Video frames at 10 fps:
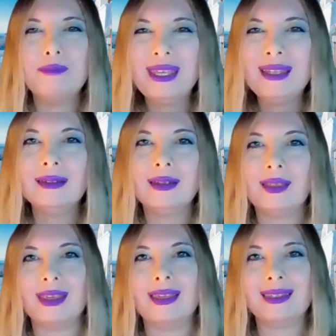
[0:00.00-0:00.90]

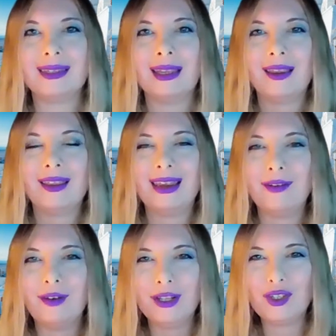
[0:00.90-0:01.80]
build this
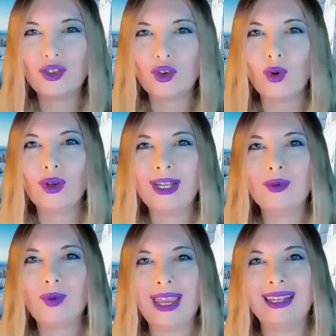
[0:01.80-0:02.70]
in a very
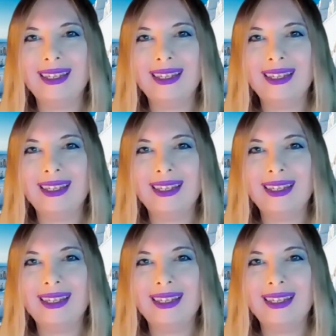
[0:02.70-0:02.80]
solid way,